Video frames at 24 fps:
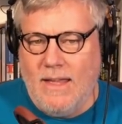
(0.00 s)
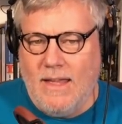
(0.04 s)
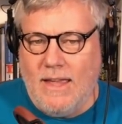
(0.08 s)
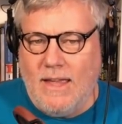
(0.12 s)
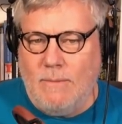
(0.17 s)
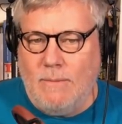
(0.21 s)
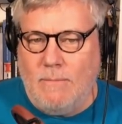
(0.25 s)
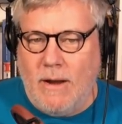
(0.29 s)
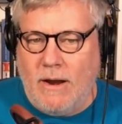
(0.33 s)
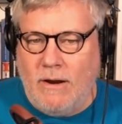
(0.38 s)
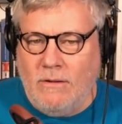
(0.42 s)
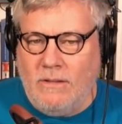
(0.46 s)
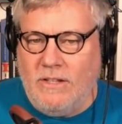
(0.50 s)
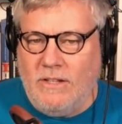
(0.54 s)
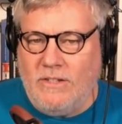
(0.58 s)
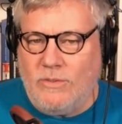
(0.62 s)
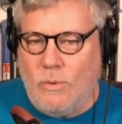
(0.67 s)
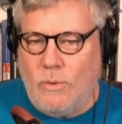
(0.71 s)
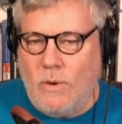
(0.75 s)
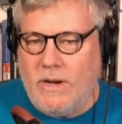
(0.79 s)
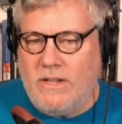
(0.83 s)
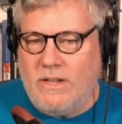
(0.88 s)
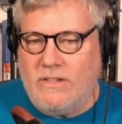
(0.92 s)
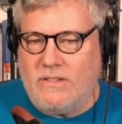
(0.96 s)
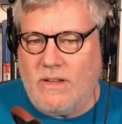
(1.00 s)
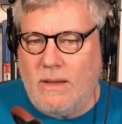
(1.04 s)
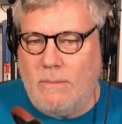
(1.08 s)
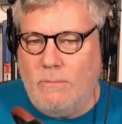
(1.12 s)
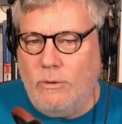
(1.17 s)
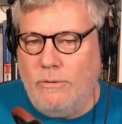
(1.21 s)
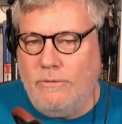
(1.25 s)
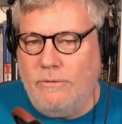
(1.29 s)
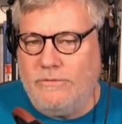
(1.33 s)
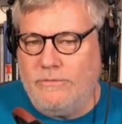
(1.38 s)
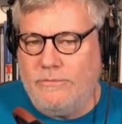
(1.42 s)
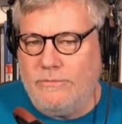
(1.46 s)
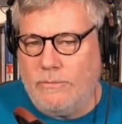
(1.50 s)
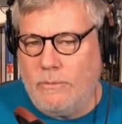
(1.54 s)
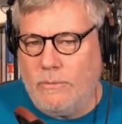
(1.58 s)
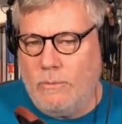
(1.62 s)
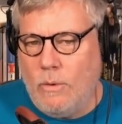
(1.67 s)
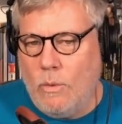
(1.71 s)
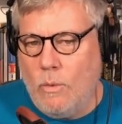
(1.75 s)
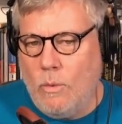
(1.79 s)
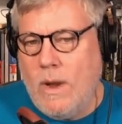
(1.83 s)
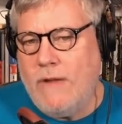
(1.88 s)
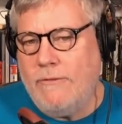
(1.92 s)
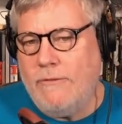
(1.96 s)
In my early 20s, I moved from
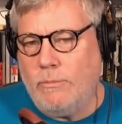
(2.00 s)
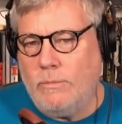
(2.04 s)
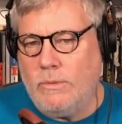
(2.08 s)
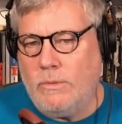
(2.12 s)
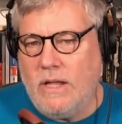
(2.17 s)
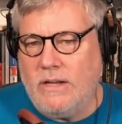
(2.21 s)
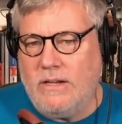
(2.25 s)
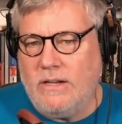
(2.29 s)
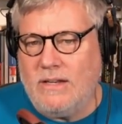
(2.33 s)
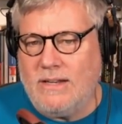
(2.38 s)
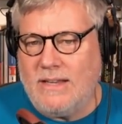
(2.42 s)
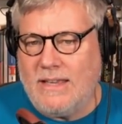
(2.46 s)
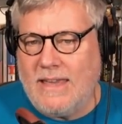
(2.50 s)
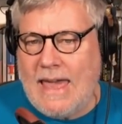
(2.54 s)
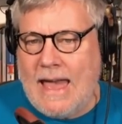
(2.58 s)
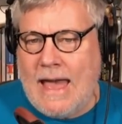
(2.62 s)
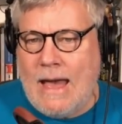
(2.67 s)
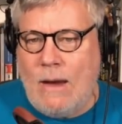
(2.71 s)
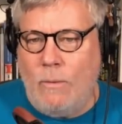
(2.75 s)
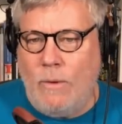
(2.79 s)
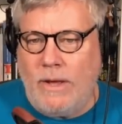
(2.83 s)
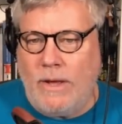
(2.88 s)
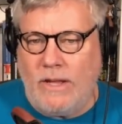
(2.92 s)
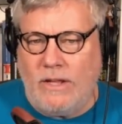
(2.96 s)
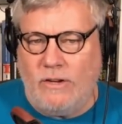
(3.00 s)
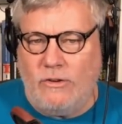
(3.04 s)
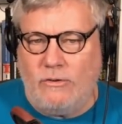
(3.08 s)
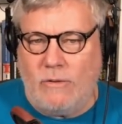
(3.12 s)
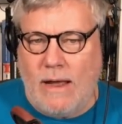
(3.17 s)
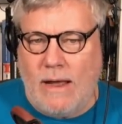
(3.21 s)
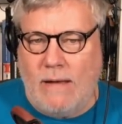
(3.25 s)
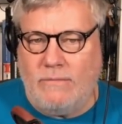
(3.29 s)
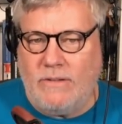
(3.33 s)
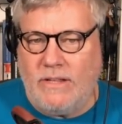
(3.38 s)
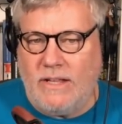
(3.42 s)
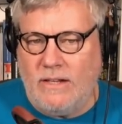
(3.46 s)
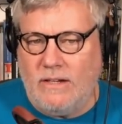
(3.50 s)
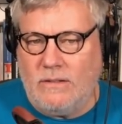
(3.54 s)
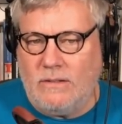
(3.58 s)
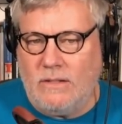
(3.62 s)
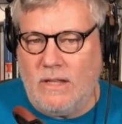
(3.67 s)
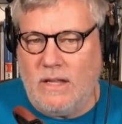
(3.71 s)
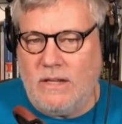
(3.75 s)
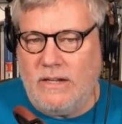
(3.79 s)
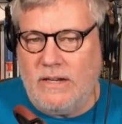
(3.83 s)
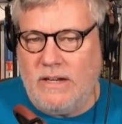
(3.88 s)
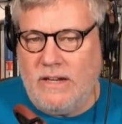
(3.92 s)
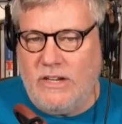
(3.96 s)
away from London to Gatwick, and traveling into
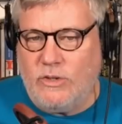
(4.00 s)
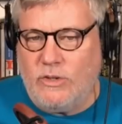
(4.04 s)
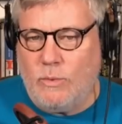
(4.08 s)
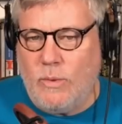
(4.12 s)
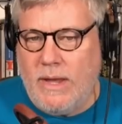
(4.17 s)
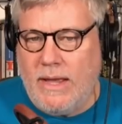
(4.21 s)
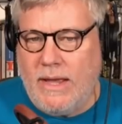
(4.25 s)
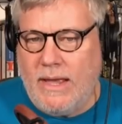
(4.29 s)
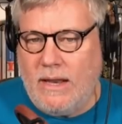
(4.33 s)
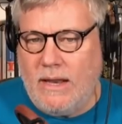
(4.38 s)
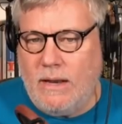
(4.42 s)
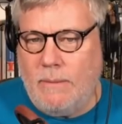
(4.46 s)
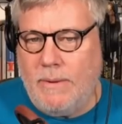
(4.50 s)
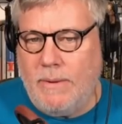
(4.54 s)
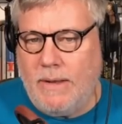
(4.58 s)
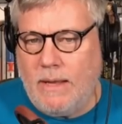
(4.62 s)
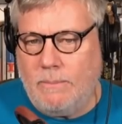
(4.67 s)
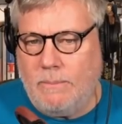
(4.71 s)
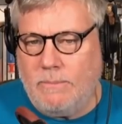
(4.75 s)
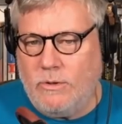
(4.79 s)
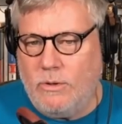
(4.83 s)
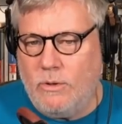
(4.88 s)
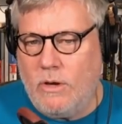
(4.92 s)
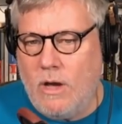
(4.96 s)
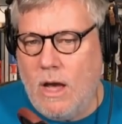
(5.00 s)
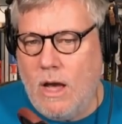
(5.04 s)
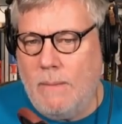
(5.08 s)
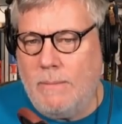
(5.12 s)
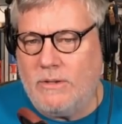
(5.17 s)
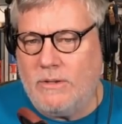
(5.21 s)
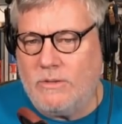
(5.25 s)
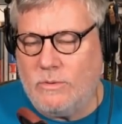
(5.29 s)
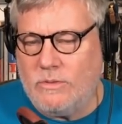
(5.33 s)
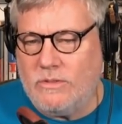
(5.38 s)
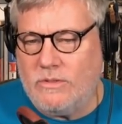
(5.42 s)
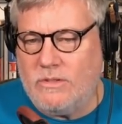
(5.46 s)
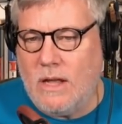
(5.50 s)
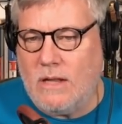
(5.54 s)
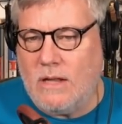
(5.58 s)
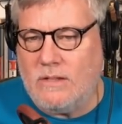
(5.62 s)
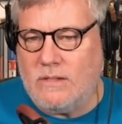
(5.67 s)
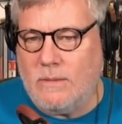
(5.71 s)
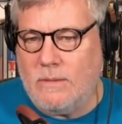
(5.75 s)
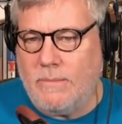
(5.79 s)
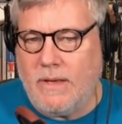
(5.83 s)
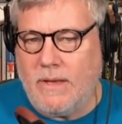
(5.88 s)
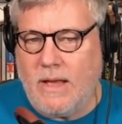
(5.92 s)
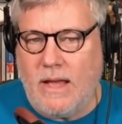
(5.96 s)
London each weekend to pick up new comics was not
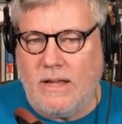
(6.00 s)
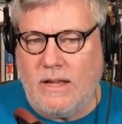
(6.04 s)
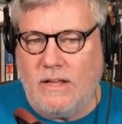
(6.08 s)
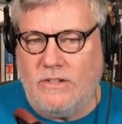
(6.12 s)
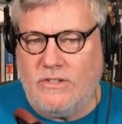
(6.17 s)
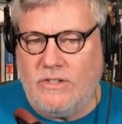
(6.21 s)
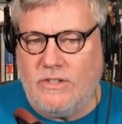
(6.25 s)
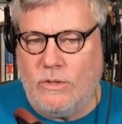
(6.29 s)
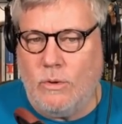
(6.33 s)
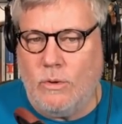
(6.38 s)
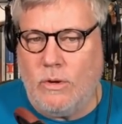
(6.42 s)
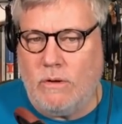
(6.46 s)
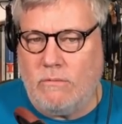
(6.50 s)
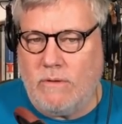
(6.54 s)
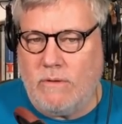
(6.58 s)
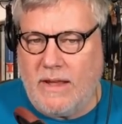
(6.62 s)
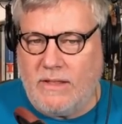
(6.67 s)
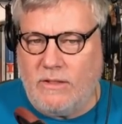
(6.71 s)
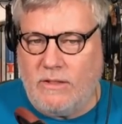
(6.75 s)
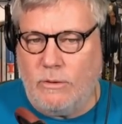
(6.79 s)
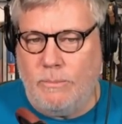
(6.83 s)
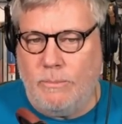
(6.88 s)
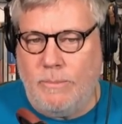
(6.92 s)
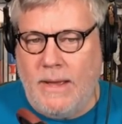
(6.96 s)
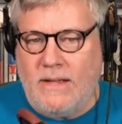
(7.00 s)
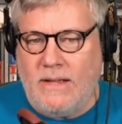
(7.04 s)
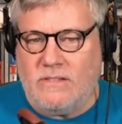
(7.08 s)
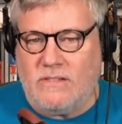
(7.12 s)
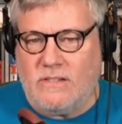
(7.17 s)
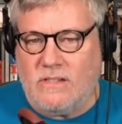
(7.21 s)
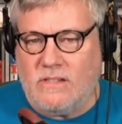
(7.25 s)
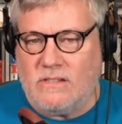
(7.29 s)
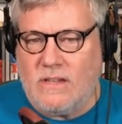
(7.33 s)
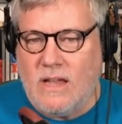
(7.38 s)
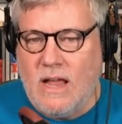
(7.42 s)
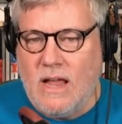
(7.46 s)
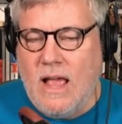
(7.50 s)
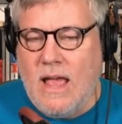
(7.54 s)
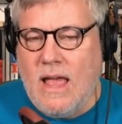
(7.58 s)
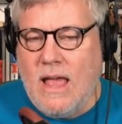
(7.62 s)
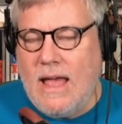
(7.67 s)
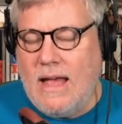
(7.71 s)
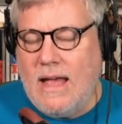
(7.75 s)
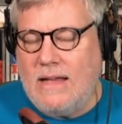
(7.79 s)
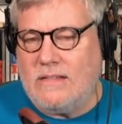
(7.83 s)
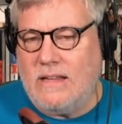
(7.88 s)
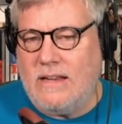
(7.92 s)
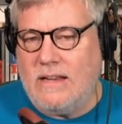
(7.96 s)
something I could do on a regular basis,
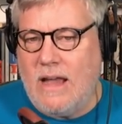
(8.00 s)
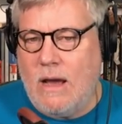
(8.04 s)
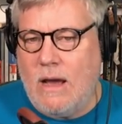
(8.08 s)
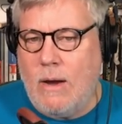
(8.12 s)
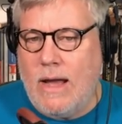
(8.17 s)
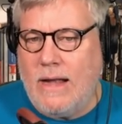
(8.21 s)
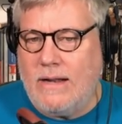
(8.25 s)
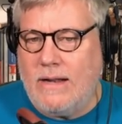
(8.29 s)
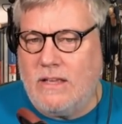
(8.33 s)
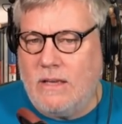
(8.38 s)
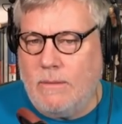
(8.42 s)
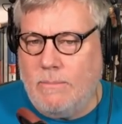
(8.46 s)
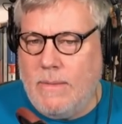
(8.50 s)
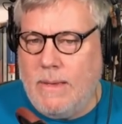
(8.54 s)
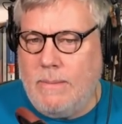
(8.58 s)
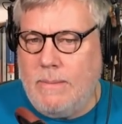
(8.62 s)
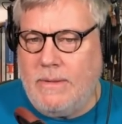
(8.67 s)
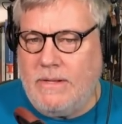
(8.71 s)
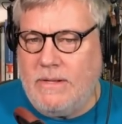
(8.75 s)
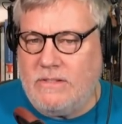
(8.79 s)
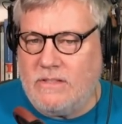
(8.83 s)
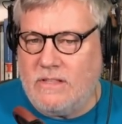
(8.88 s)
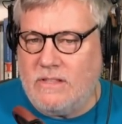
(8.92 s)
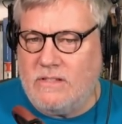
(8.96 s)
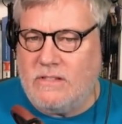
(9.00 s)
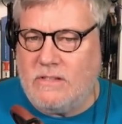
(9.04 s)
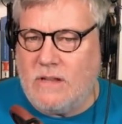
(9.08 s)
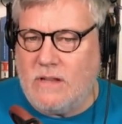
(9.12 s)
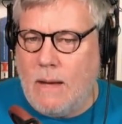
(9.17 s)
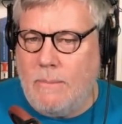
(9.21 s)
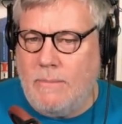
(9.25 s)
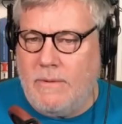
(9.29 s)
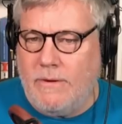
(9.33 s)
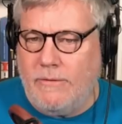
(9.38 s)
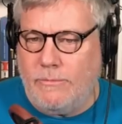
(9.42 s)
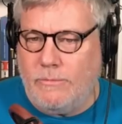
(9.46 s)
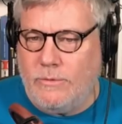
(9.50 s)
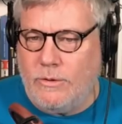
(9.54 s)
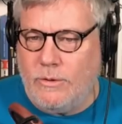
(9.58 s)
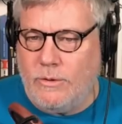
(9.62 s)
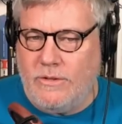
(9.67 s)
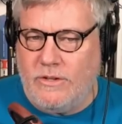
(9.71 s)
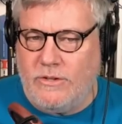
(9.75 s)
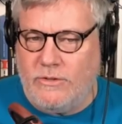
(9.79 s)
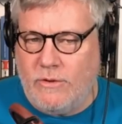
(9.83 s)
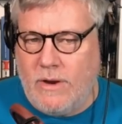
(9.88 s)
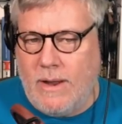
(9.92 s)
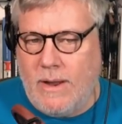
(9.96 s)
as I now had commitments that stopped me from doing
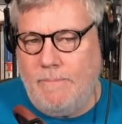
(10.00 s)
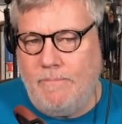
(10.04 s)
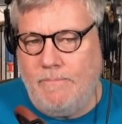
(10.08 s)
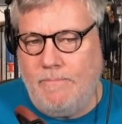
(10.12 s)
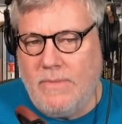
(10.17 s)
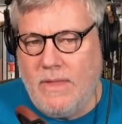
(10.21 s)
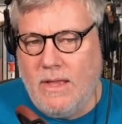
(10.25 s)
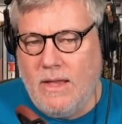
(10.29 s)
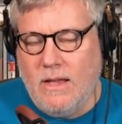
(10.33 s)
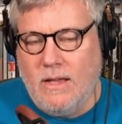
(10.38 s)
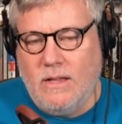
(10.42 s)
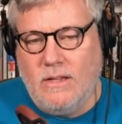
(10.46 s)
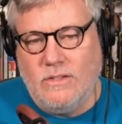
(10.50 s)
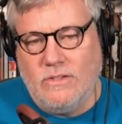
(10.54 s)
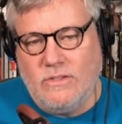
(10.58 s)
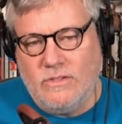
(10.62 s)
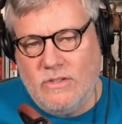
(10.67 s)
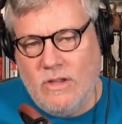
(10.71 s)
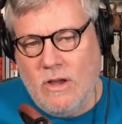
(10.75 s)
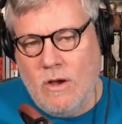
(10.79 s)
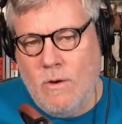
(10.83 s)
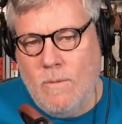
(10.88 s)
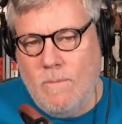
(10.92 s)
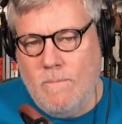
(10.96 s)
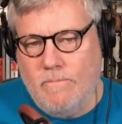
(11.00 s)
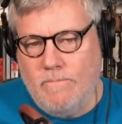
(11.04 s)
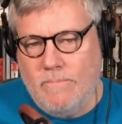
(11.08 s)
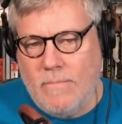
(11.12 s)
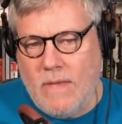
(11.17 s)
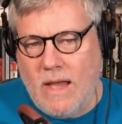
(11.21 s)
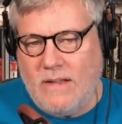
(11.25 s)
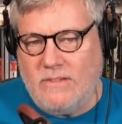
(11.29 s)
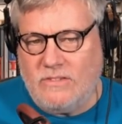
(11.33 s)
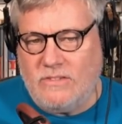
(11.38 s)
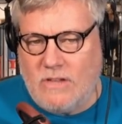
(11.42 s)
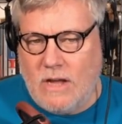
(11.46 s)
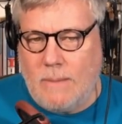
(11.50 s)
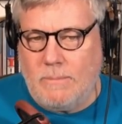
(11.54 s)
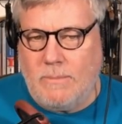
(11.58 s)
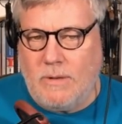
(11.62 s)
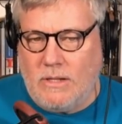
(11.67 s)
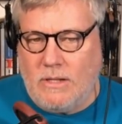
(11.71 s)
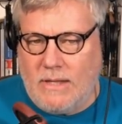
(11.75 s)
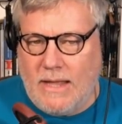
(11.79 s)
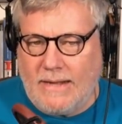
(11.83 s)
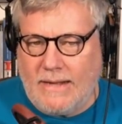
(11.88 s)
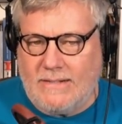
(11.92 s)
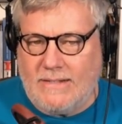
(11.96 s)
the trip. So I stopped
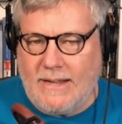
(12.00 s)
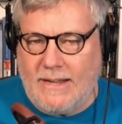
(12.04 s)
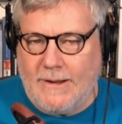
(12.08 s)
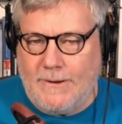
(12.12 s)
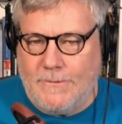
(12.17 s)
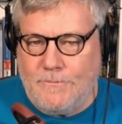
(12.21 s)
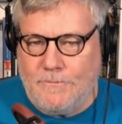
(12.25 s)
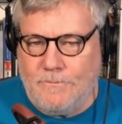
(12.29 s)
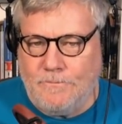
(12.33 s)
collecting.